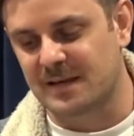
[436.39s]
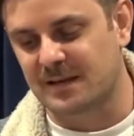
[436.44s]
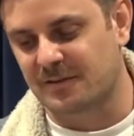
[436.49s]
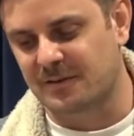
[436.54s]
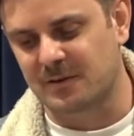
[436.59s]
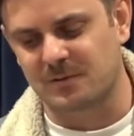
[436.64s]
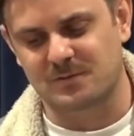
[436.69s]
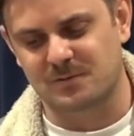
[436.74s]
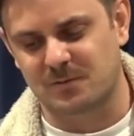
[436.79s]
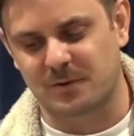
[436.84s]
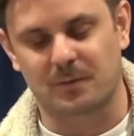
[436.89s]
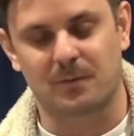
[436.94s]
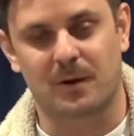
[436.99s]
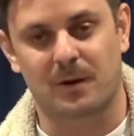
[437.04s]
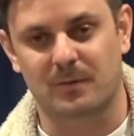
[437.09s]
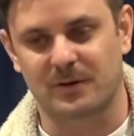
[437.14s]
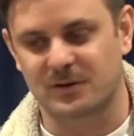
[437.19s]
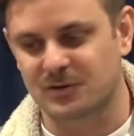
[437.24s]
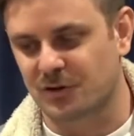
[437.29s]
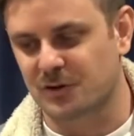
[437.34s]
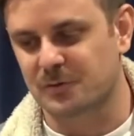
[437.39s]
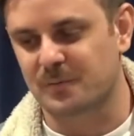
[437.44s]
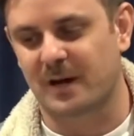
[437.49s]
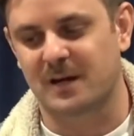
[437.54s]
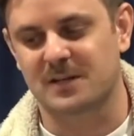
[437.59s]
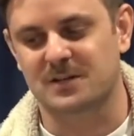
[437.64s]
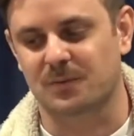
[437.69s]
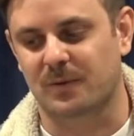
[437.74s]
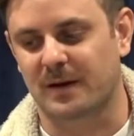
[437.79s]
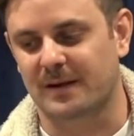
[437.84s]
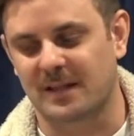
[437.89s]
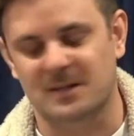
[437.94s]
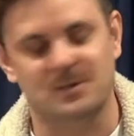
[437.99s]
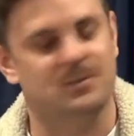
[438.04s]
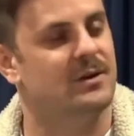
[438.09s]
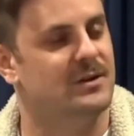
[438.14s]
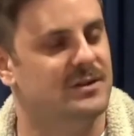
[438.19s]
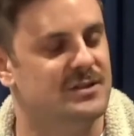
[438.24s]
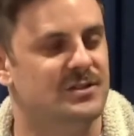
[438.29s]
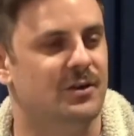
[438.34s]
I think it was 21, when Josh passed away, that's when
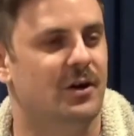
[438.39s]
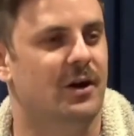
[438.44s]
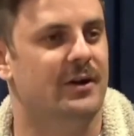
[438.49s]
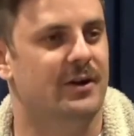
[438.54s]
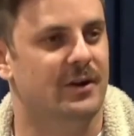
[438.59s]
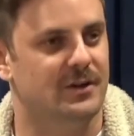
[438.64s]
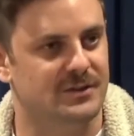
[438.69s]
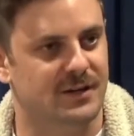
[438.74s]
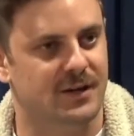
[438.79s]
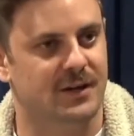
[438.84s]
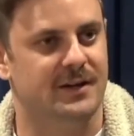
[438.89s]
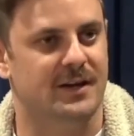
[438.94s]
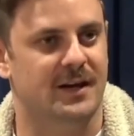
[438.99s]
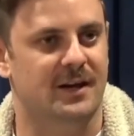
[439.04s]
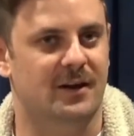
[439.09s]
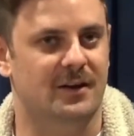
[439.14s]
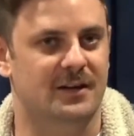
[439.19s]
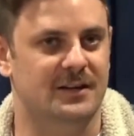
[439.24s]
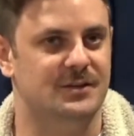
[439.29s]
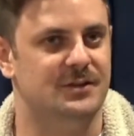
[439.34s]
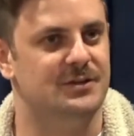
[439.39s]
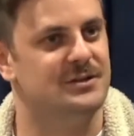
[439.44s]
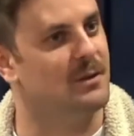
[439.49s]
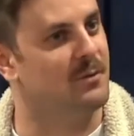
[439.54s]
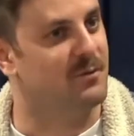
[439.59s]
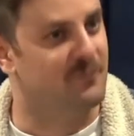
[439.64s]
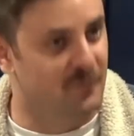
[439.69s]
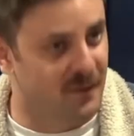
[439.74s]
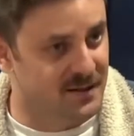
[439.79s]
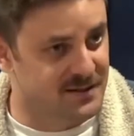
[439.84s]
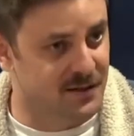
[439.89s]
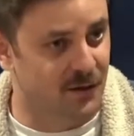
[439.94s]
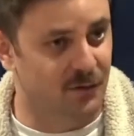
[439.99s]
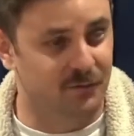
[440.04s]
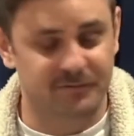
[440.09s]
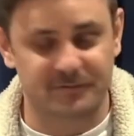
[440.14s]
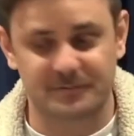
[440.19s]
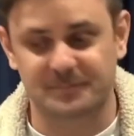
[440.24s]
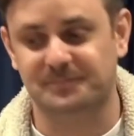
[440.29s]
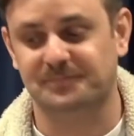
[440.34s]
I decided, I was like, okay, I need to do something for
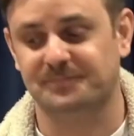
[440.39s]
myself.